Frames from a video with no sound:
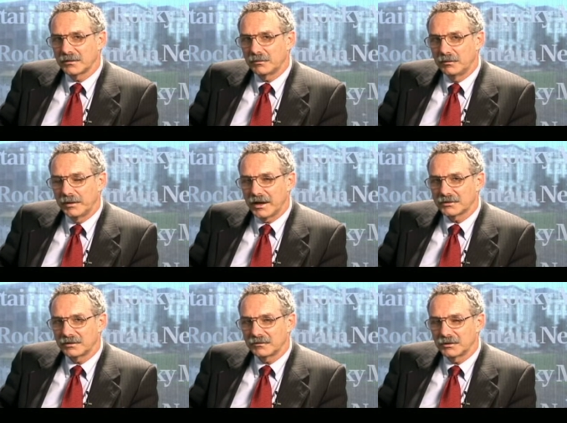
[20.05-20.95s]
The
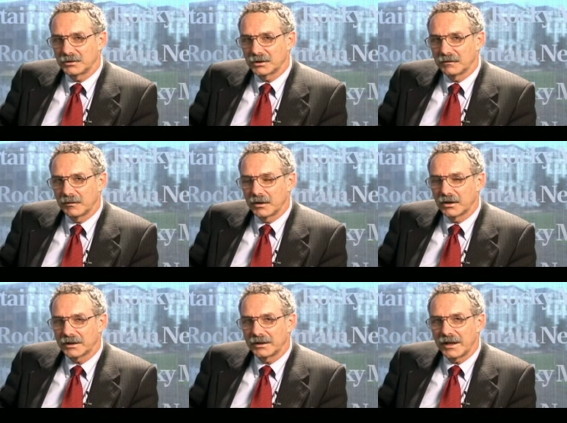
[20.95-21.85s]
Past and Future of
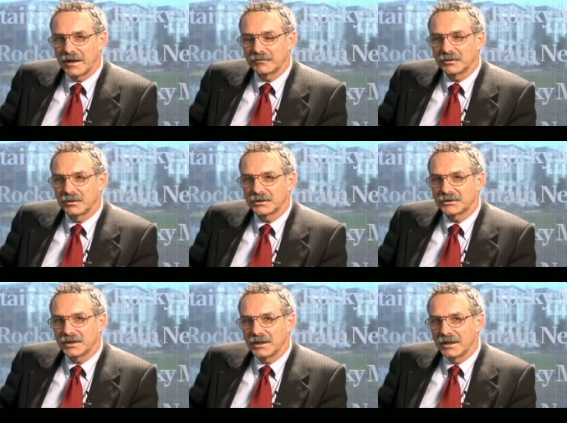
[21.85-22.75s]
American
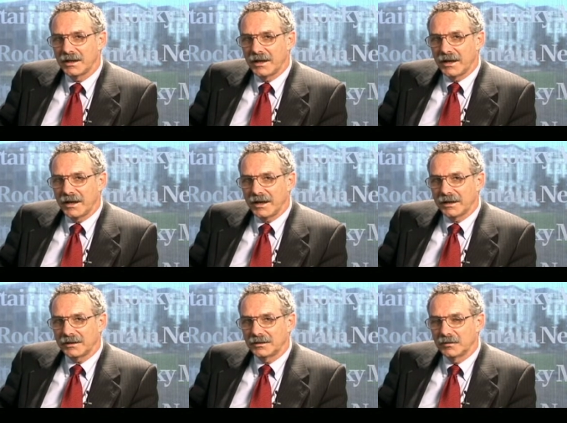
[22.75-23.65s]
Affluence.
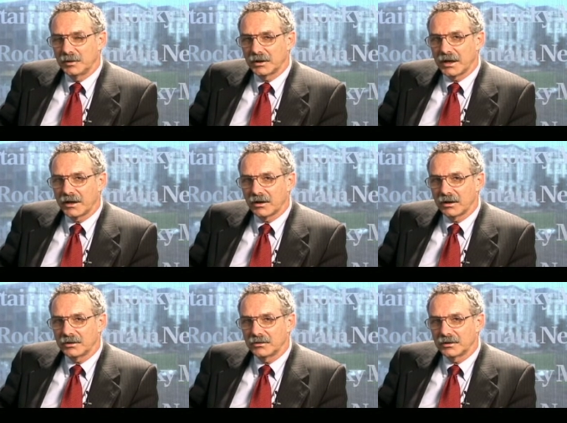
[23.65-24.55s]
And in the book, I
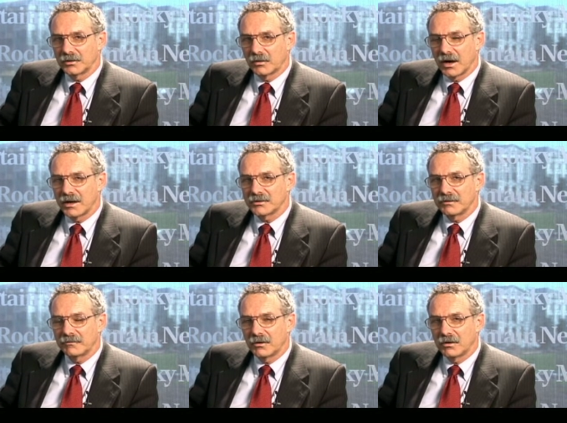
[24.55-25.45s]
argue that the rise
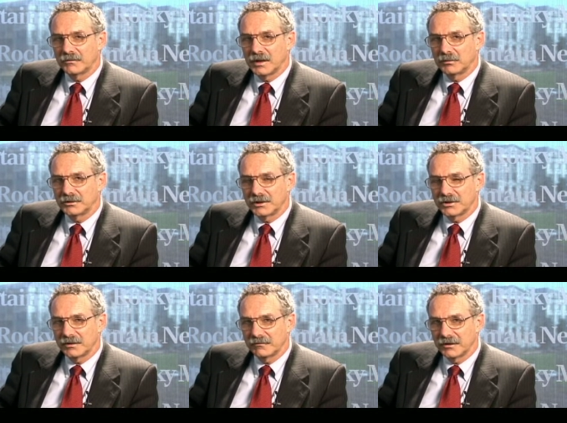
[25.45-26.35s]
and fall of
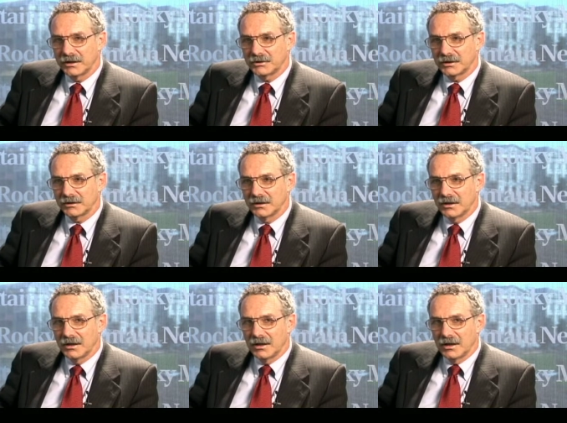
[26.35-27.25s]
double-digit inflation
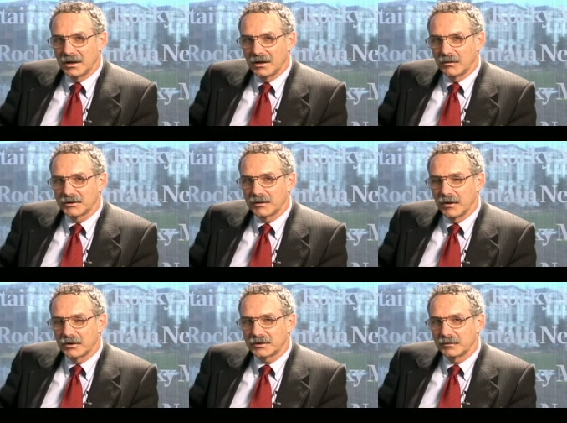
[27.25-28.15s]
uh, was the
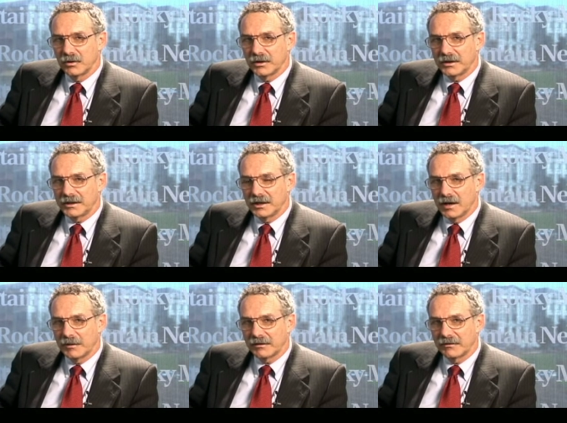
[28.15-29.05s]
most important
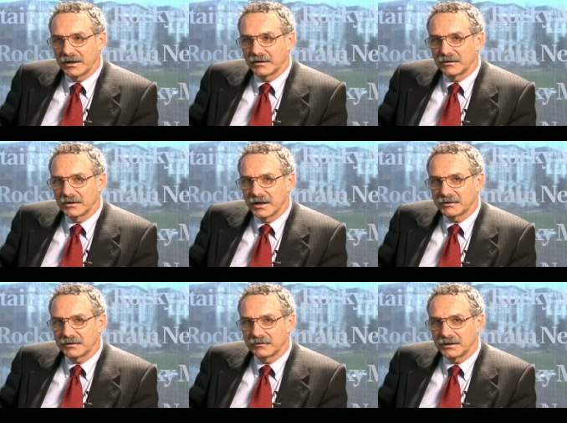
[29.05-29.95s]
economic event of the
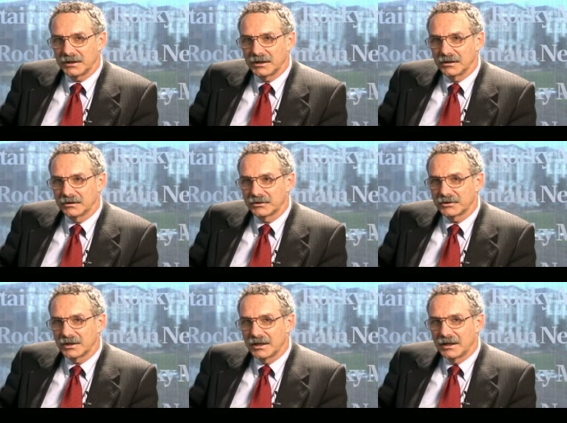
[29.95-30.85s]
last 50 years.